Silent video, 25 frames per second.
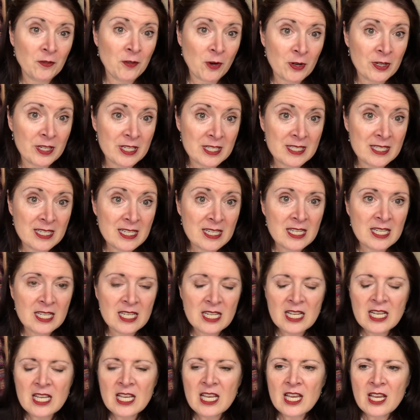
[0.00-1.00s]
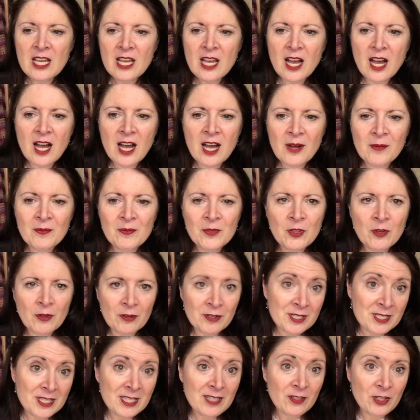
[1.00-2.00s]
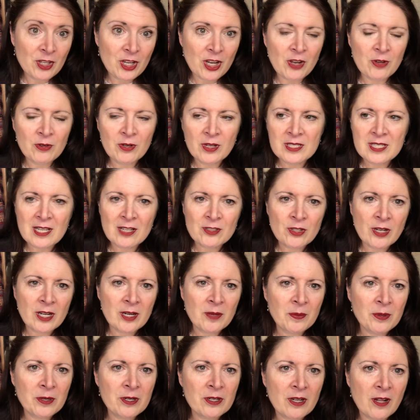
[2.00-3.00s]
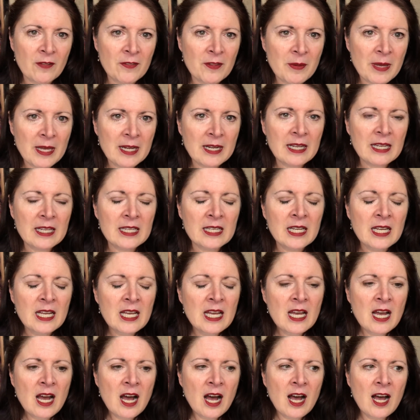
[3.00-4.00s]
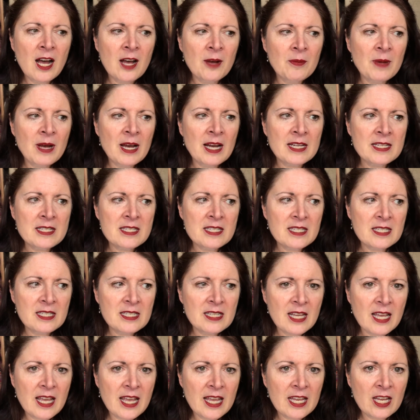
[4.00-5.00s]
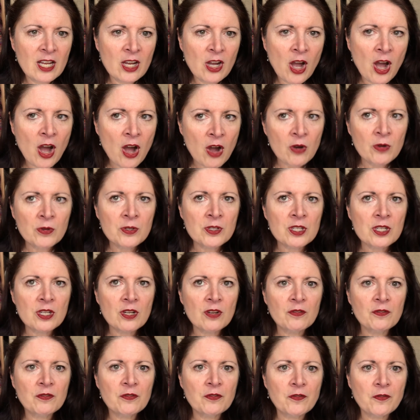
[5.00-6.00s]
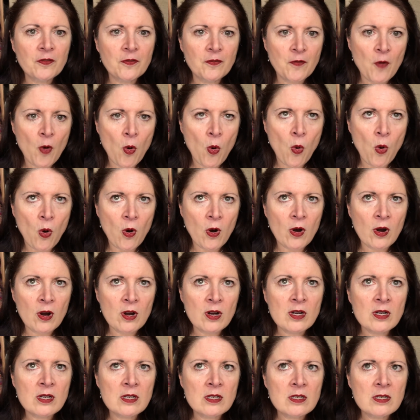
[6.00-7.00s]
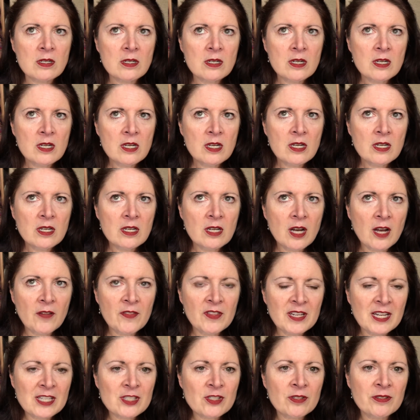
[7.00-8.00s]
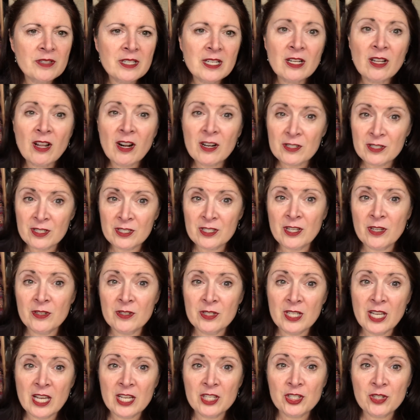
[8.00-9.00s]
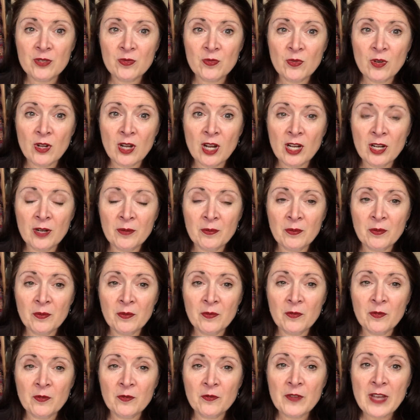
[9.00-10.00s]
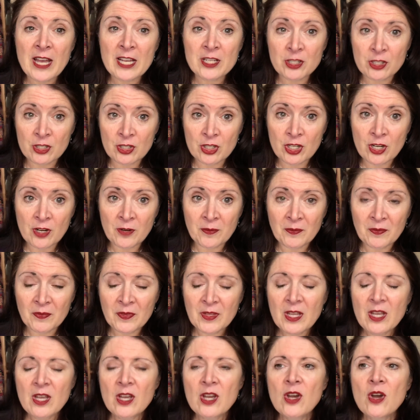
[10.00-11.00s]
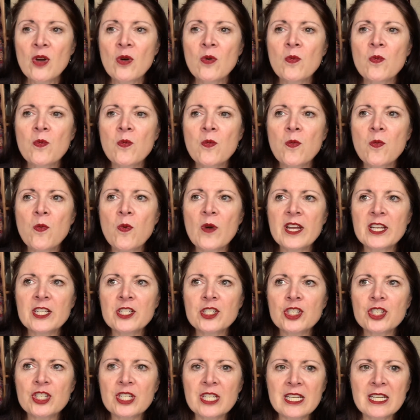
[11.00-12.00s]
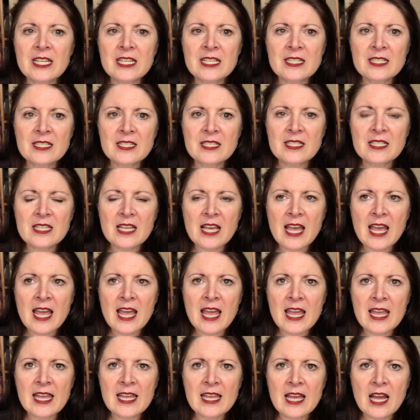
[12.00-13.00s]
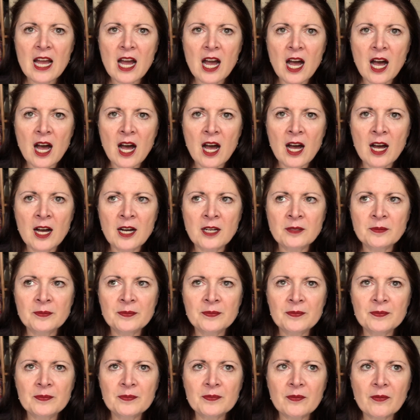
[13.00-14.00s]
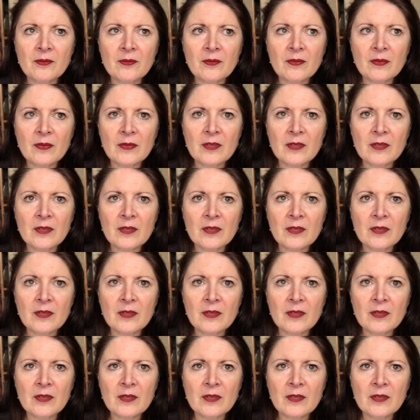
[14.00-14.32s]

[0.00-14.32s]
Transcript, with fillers: and you've already seen it, um, you already seen the coat because I'll try to put it on the mannequin. Um, I did a coat for uh, the National Needle Arts Association um, fashion show, which is a, um,